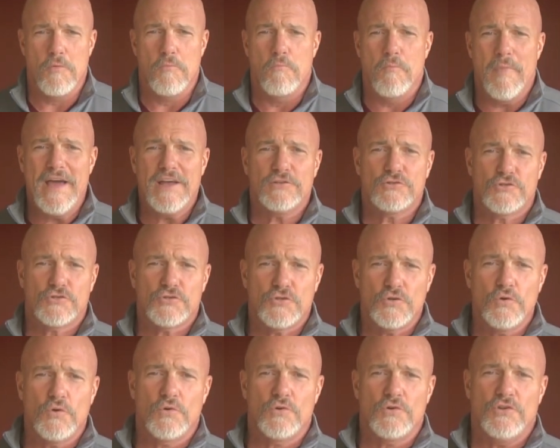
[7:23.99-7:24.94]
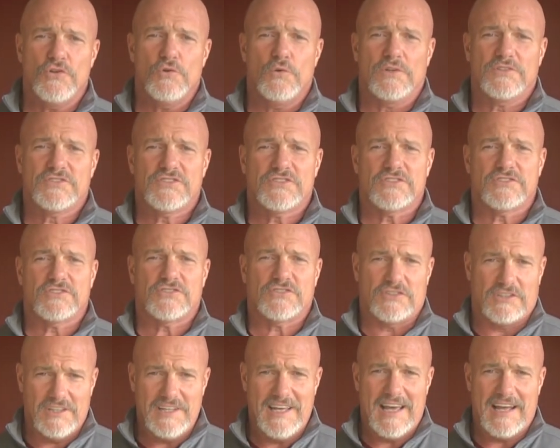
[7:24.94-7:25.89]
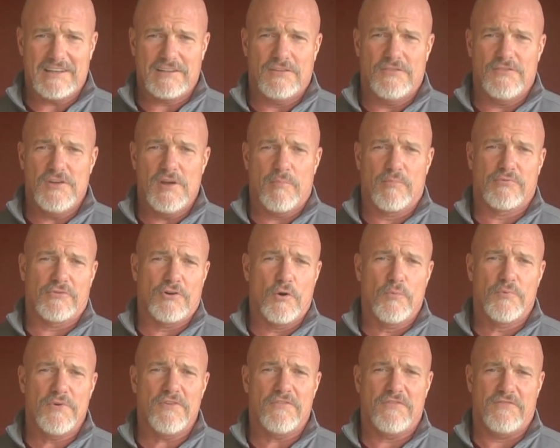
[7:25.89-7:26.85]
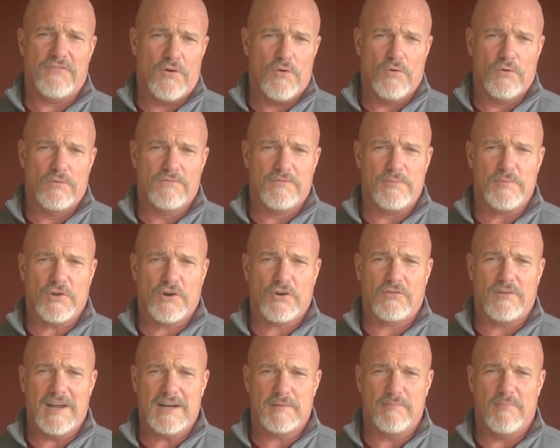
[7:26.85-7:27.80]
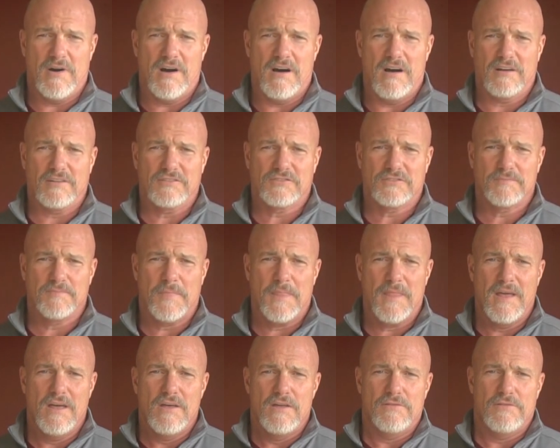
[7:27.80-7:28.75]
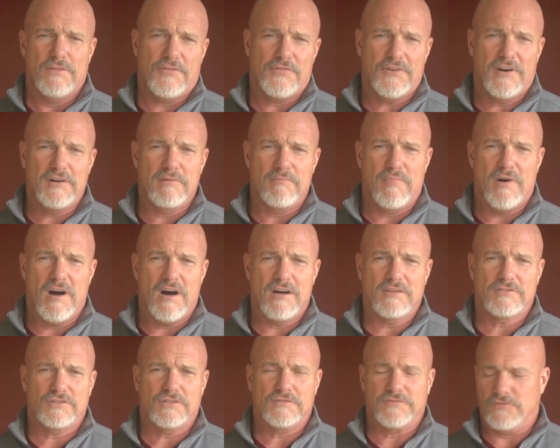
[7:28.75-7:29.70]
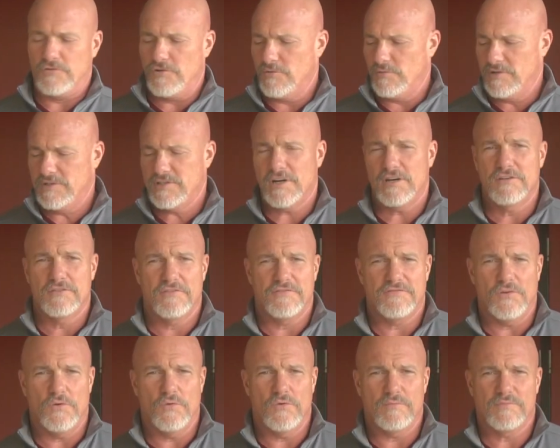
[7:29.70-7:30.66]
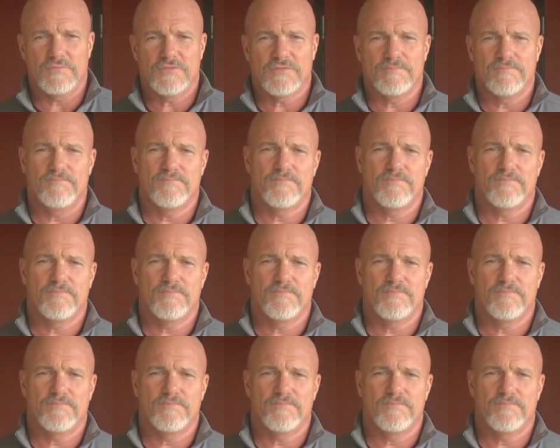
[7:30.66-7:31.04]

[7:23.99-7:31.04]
Make sure you select the appropriate form from the correct box. The third box is for the return forms.